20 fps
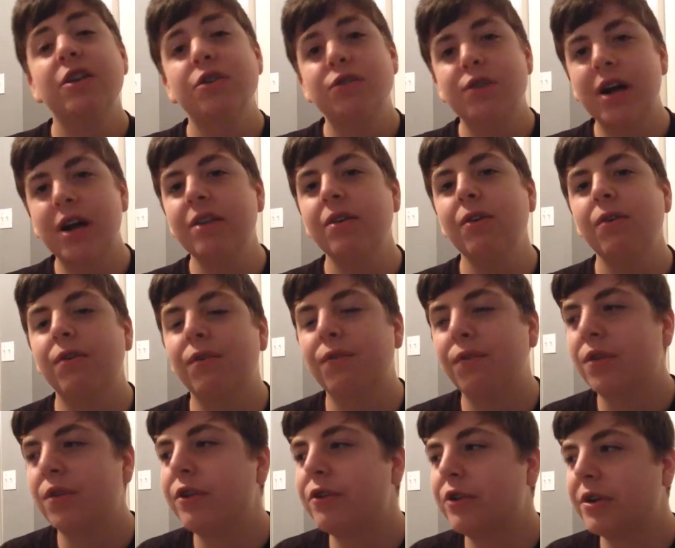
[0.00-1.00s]
Tried to use it
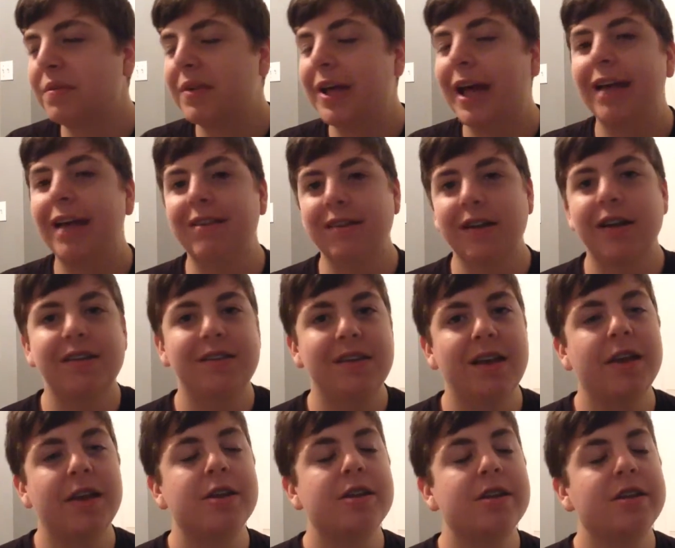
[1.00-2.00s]
for the Dreamcast, like I
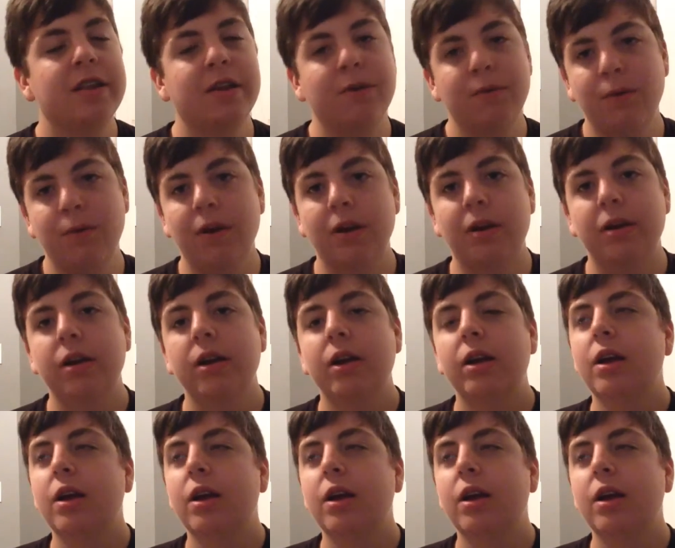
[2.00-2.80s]
said, it didn't work.